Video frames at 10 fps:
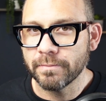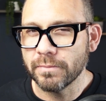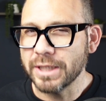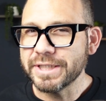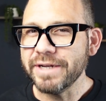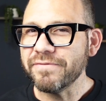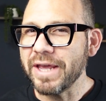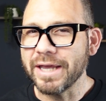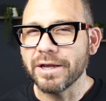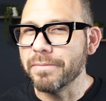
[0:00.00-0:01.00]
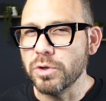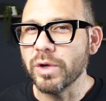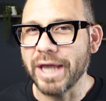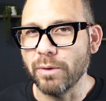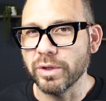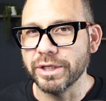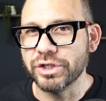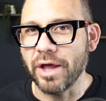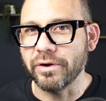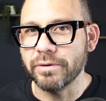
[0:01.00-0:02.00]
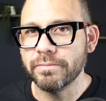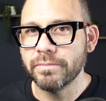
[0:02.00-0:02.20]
Let's see if they can communicate with each other.